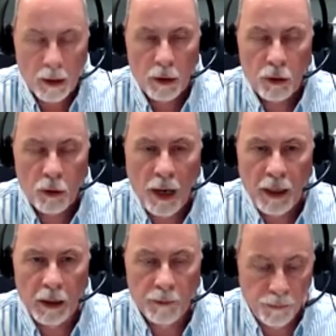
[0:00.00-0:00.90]

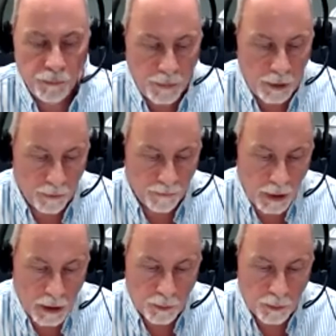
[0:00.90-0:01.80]
strike him in the
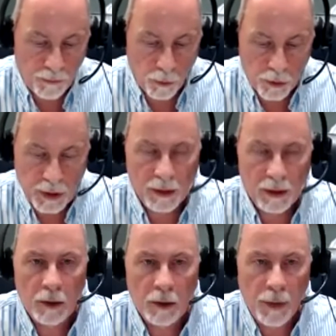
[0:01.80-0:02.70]
face before
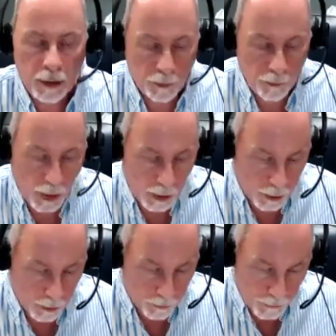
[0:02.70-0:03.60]
sending him back to
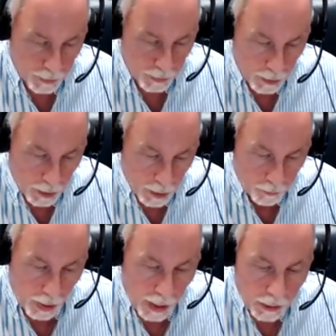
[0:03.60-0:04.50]
Pilate.
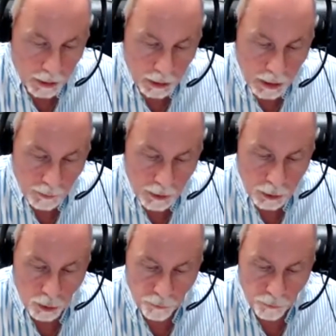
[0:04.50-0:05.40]
Pilate attempted to
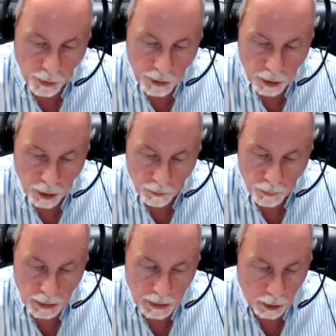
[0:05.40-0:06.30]
avoid a,
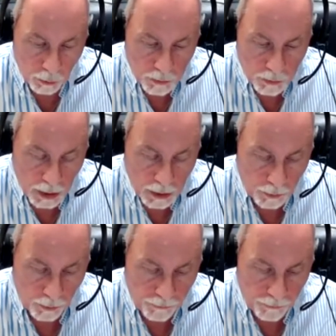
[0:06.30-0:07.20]
being held
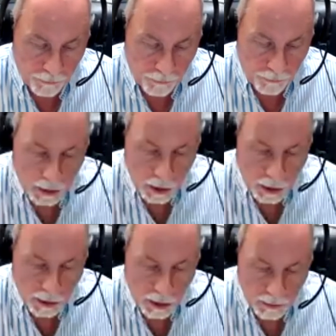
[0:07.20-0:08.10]
responsible for deciding
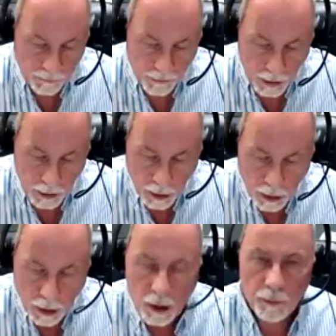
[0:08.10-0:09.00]
Jesus' fate
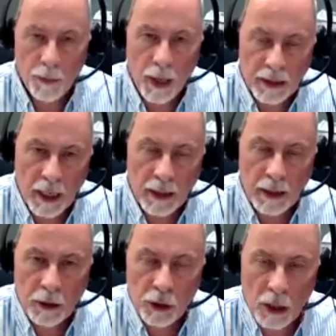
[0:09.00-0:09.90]
by
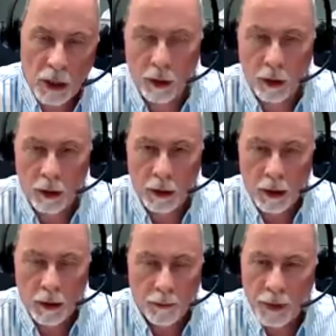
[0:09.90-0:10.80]
sending Jesus to
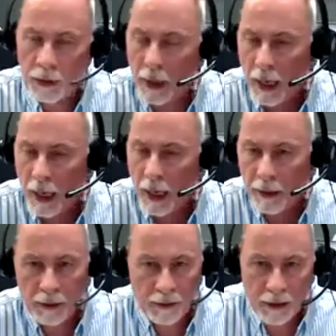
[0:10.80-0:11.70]
Herod, but
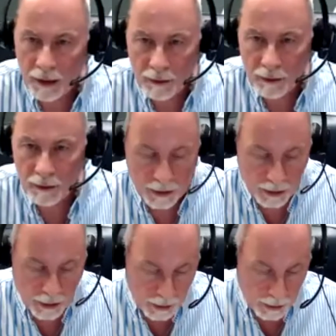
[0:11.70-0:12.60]
that didn't
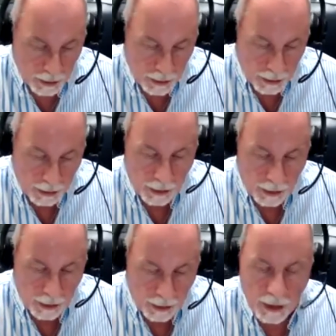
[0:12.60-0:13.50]
succeed, and
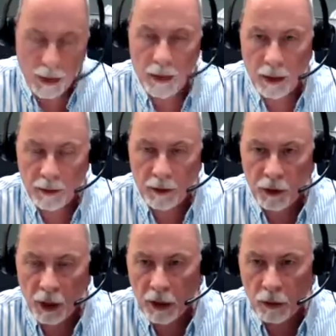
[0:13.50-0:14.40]
he
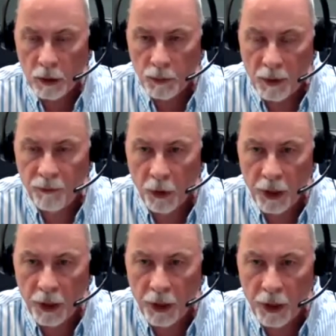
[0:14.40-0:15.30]
this was before him
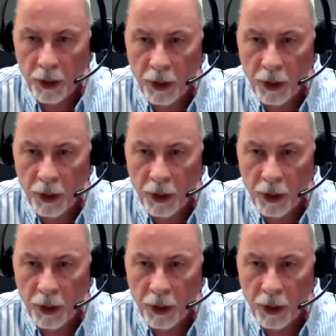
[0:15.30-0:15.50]
a second